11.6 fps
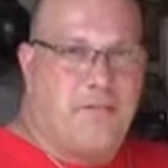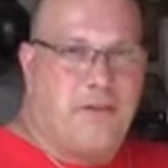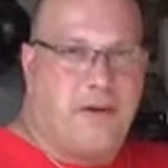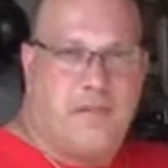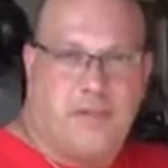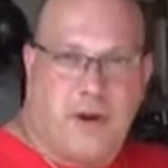
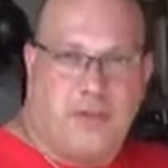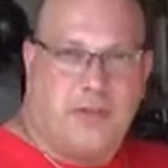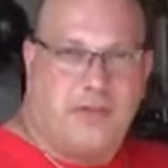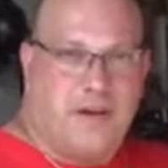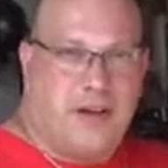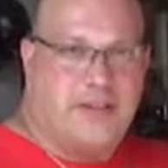Fire Department
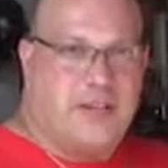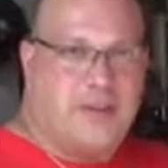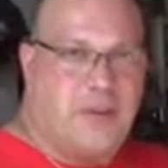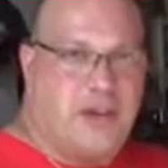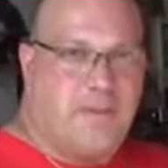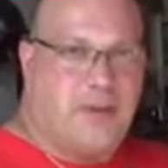Defiance
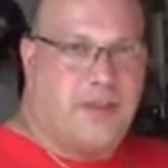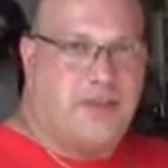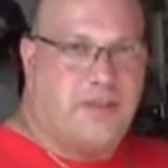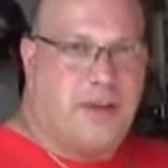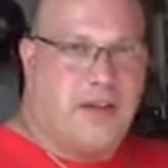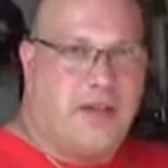Engine Company
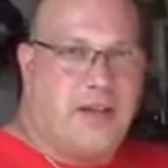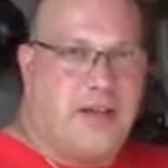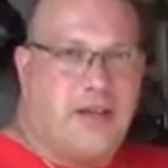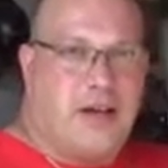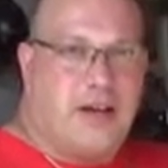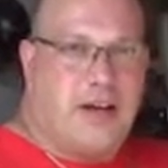3.
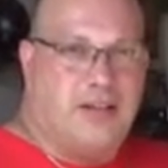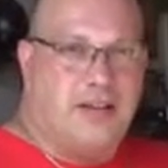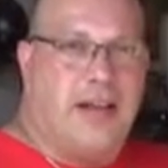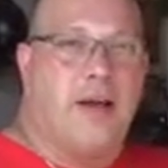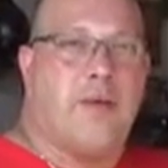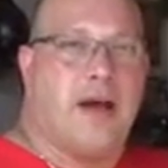
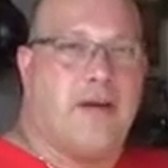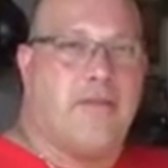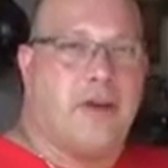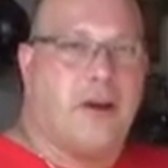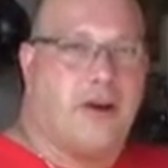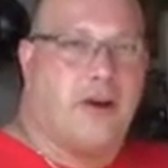Today we're
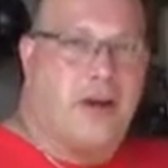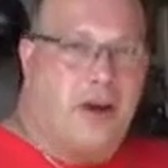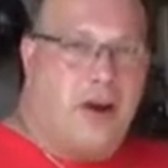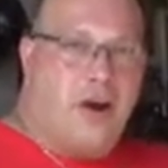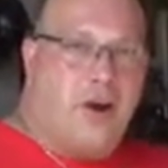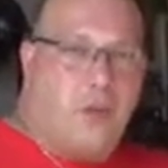having
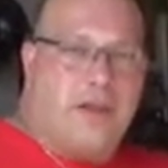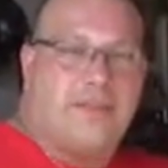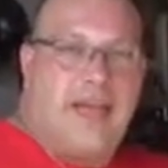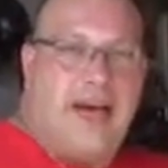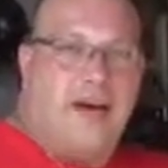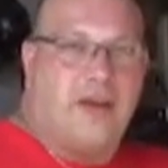our wet
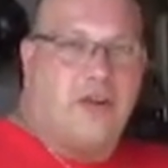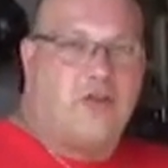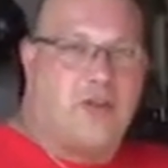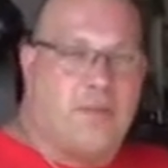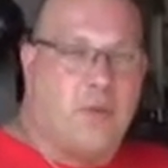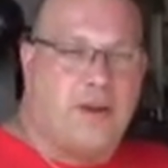down, our
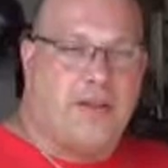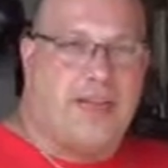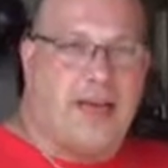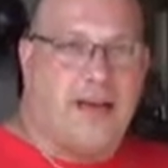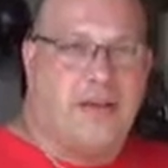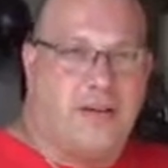triple wet
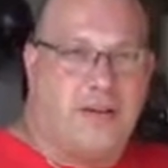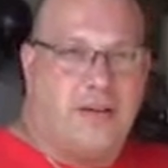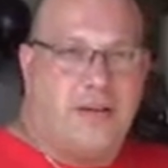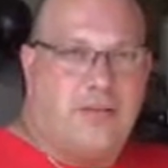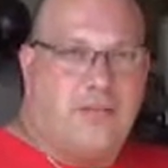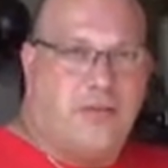down
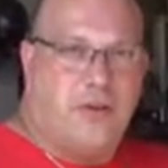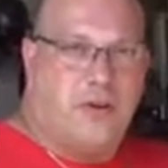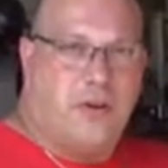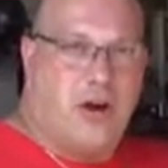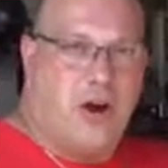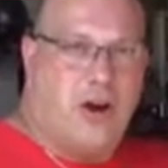
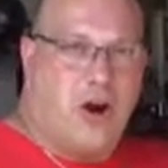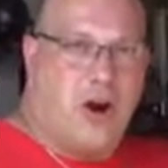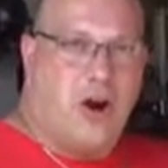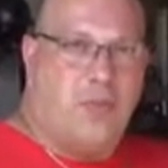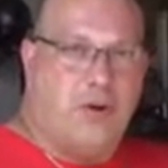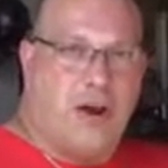for
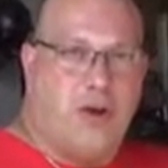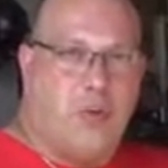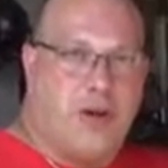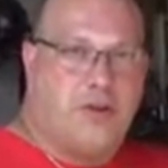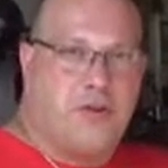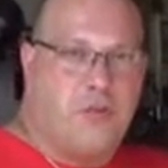our brand new
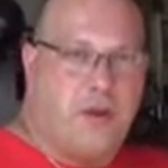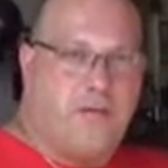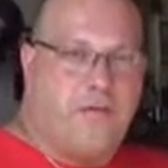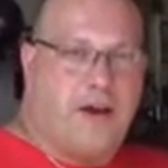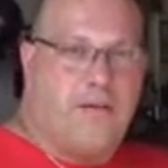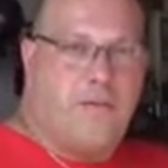engine
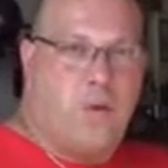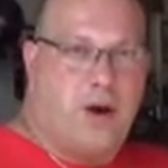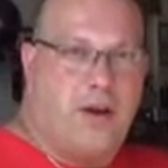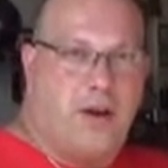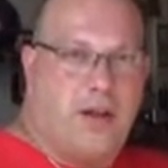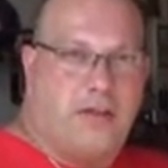
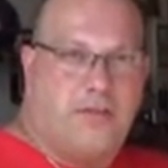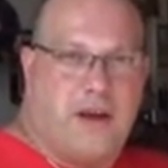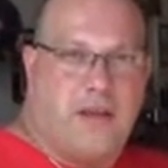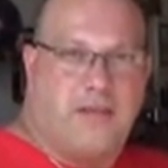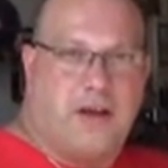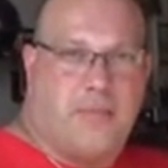151 on
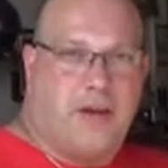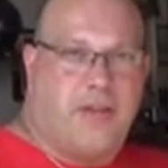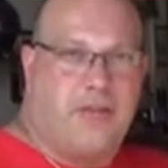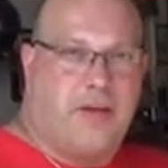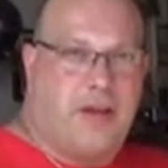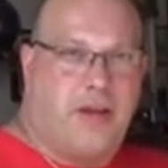Defiance Company 3.